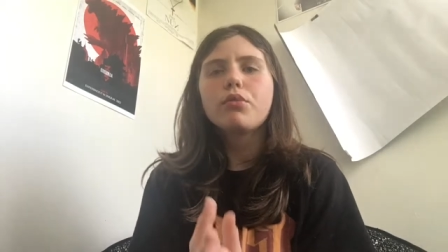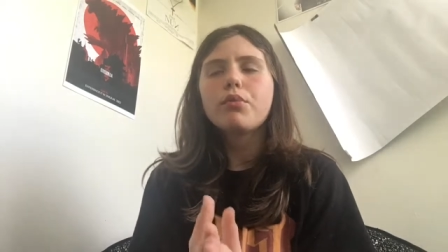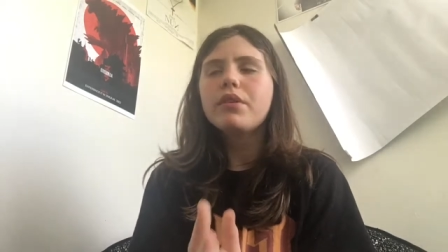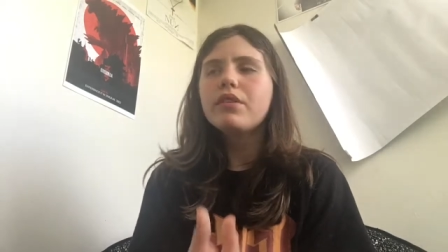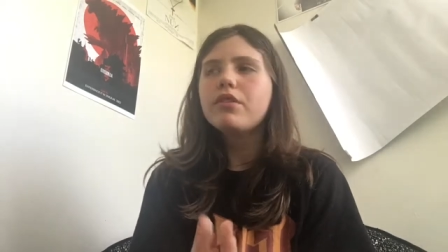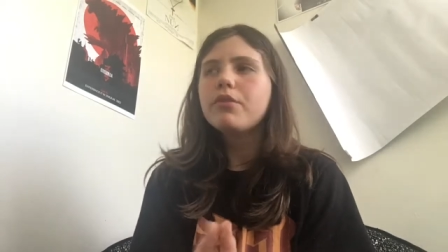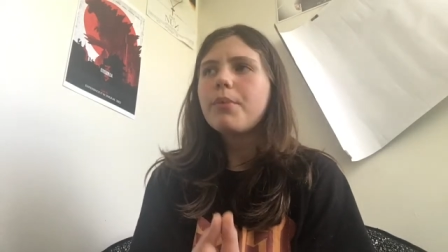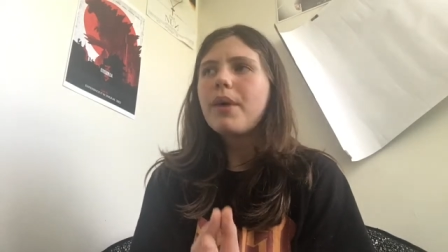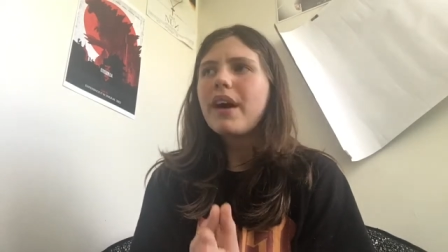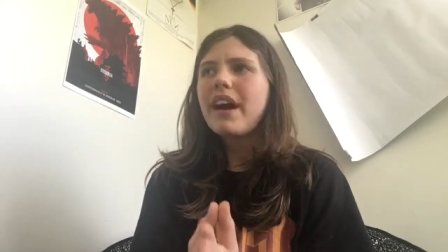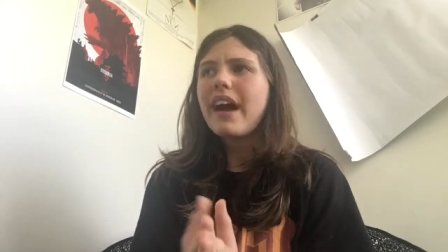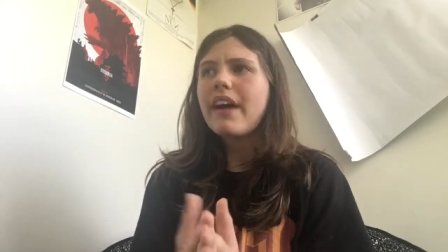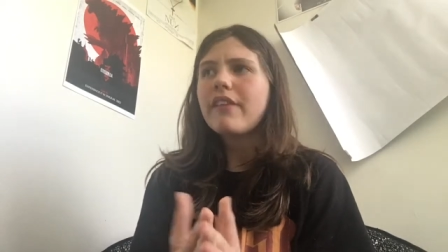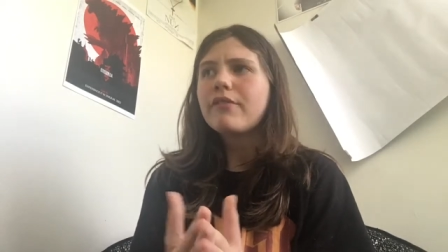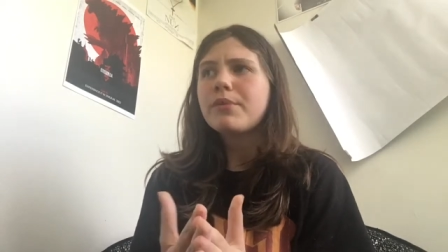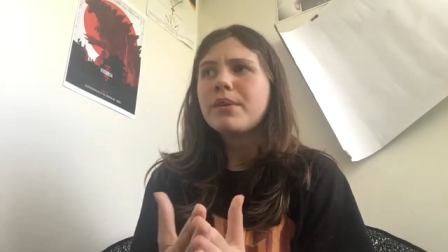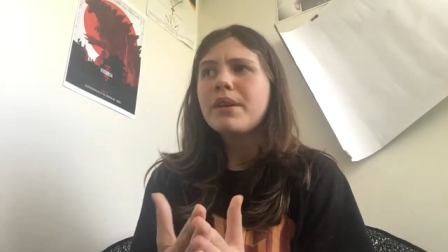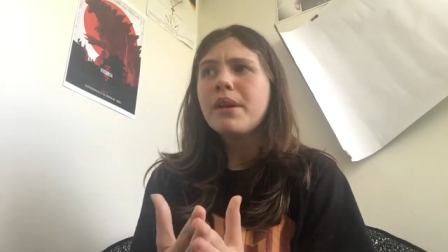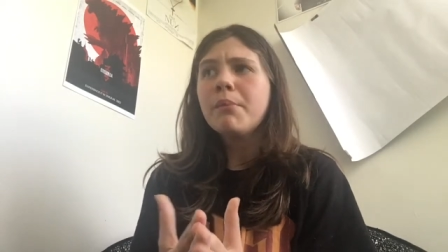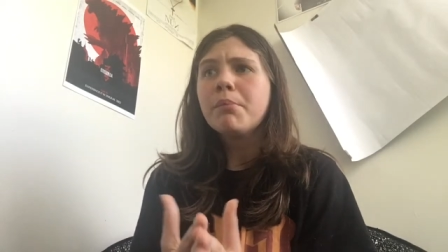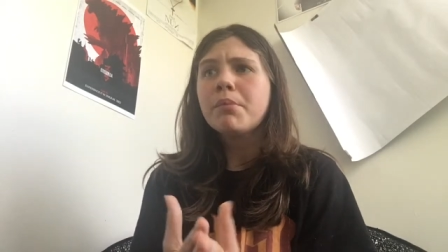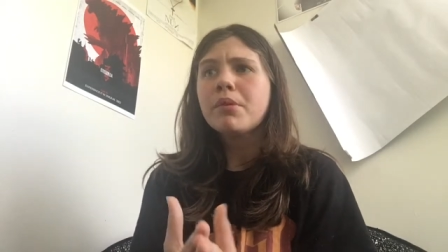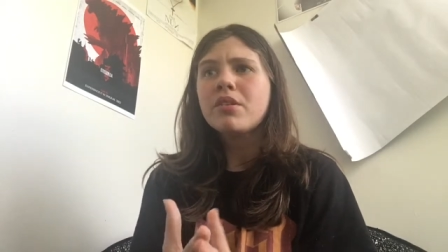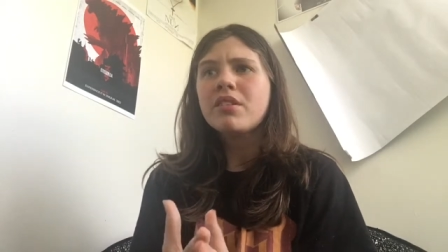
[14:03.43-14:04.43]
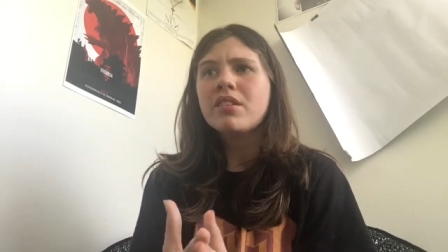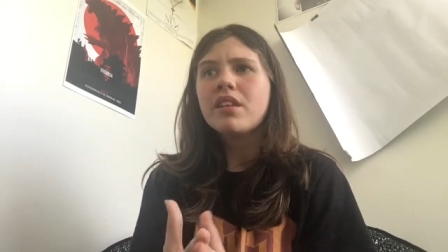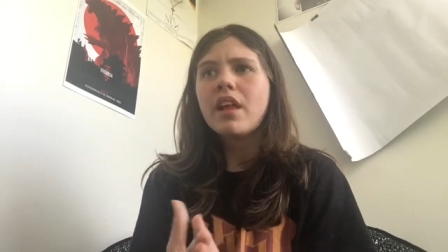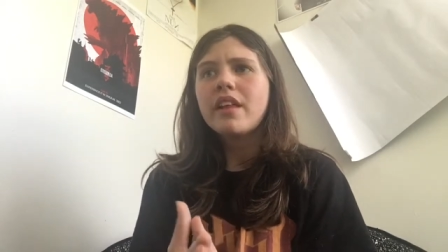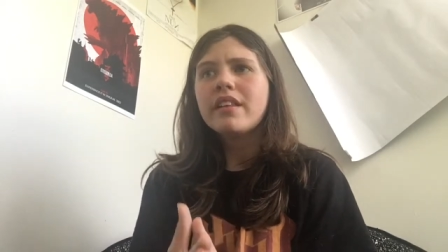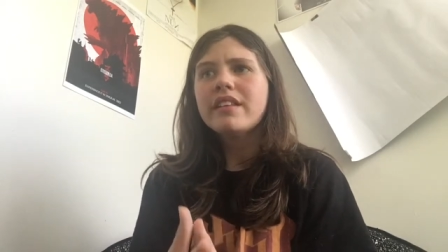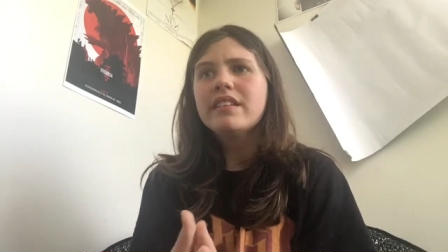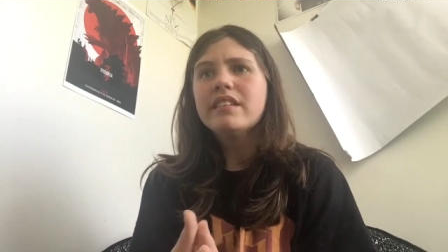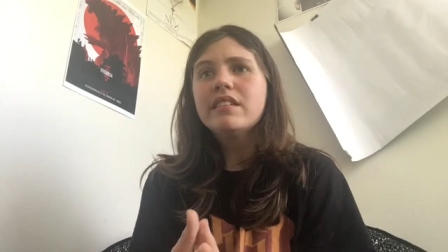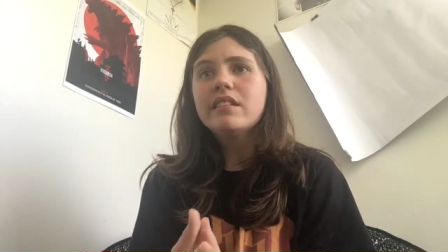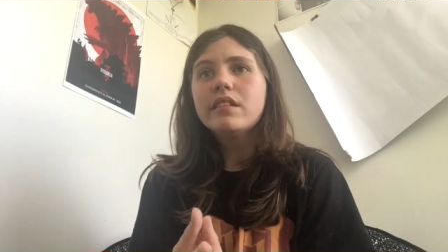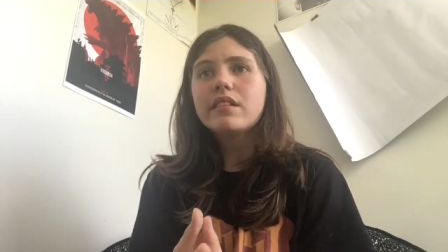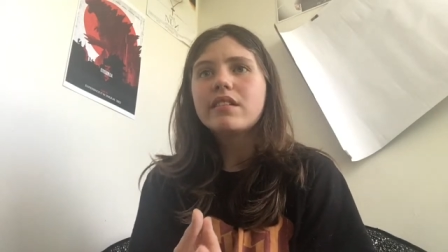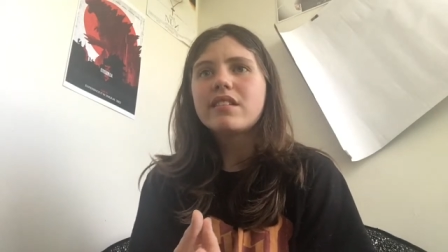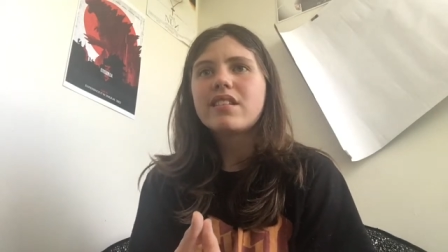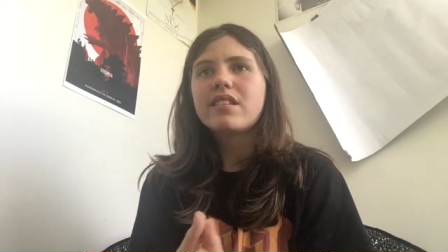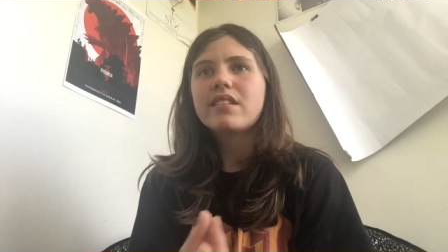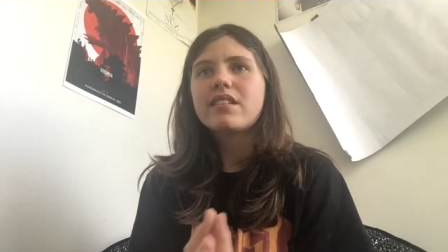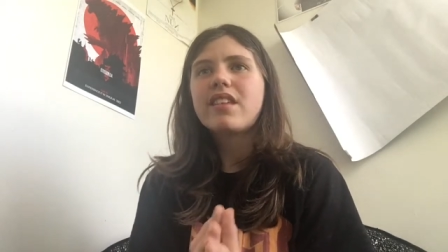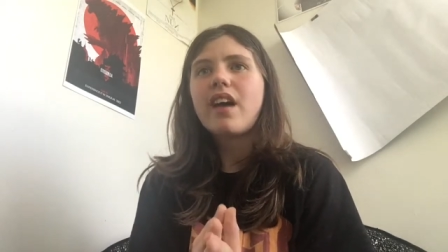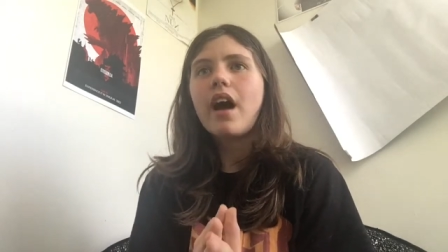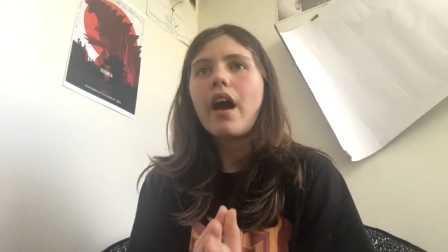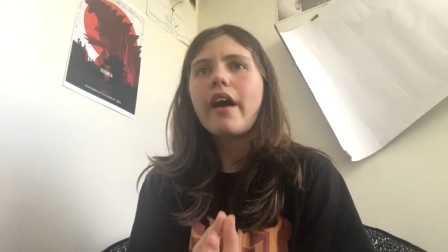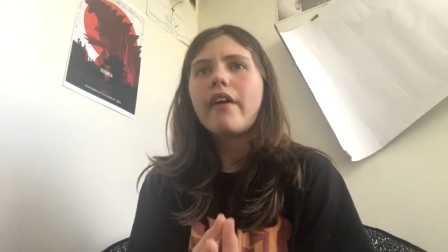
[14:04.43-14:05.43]
reason why I haven't been uploading a lot of these is
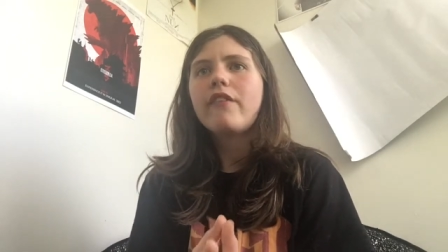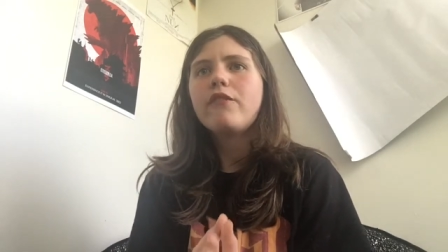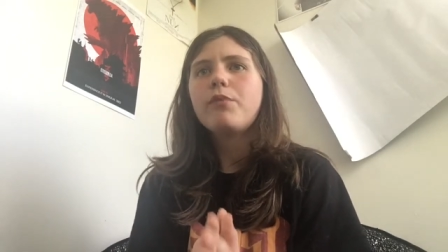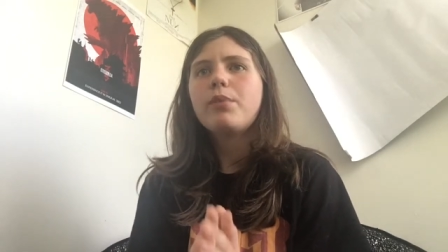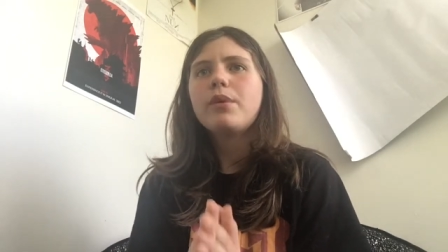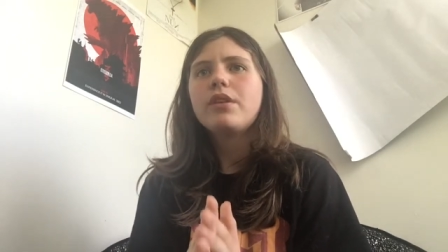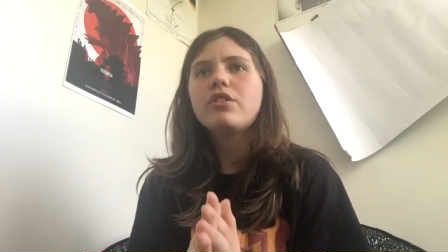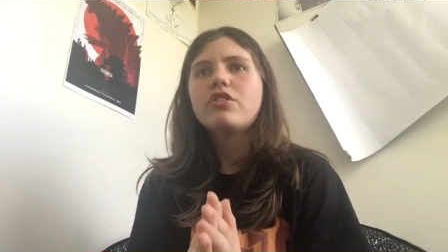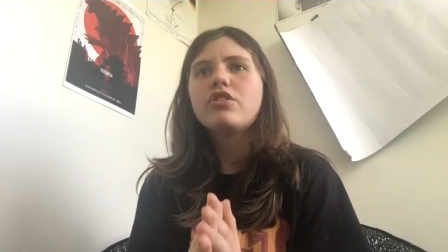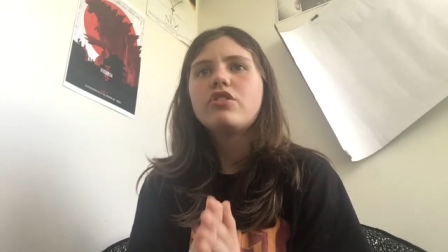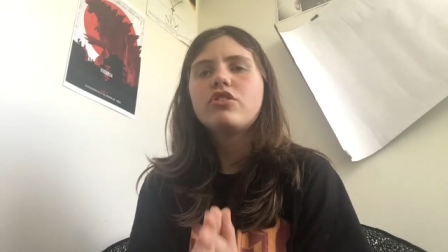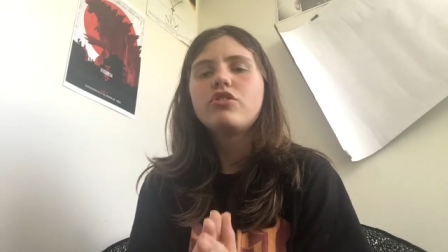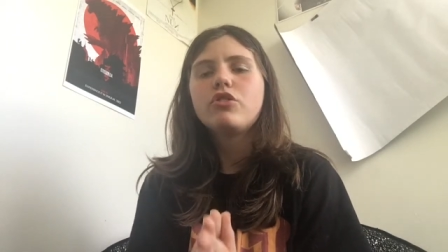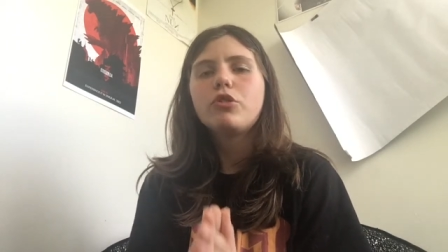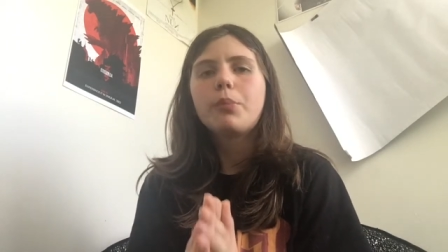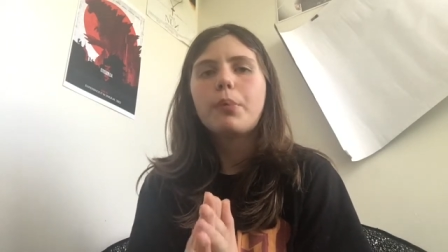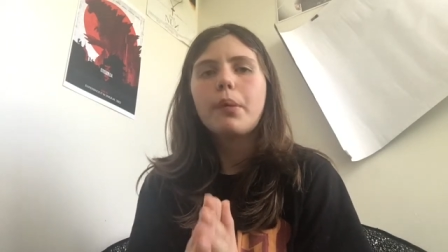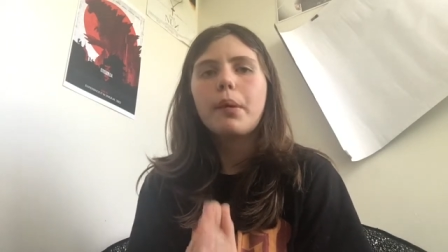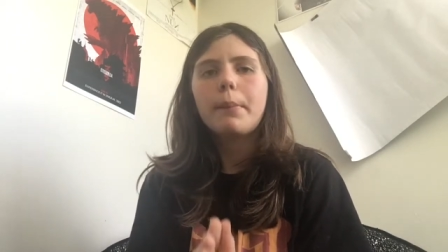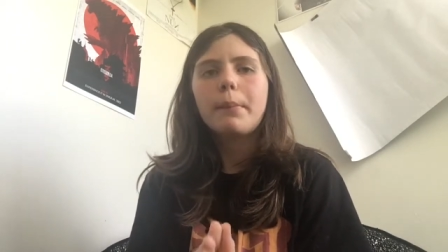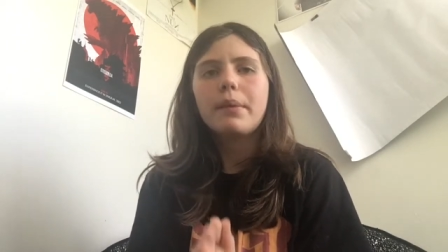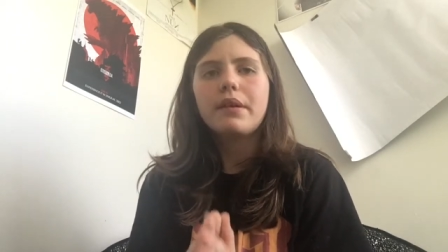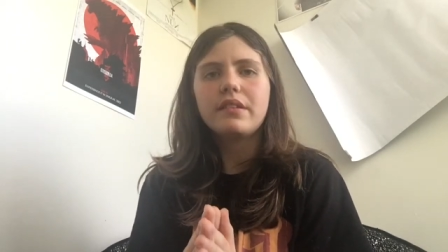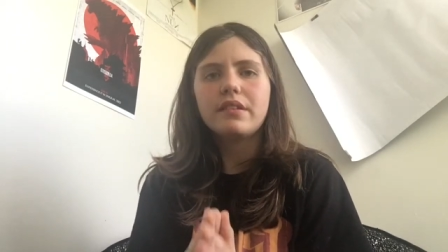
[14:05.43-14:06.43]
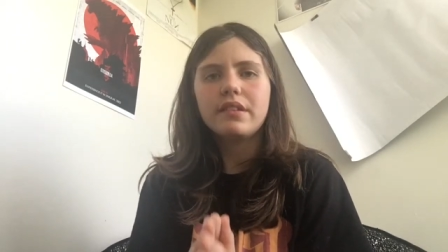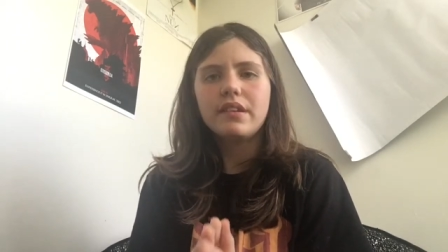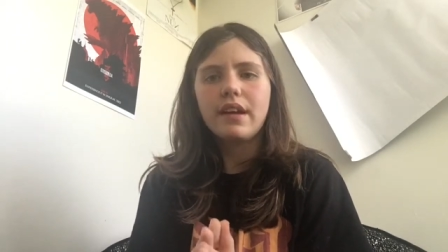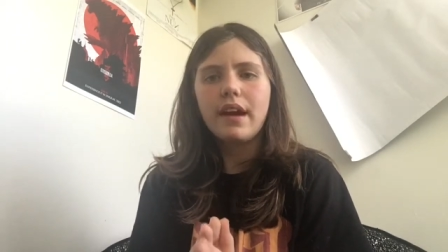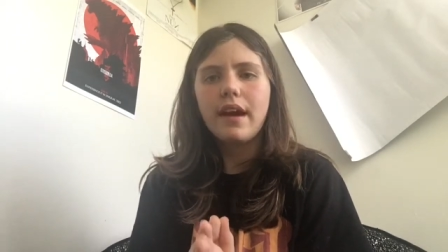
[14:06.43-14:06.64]
because I've been super busy.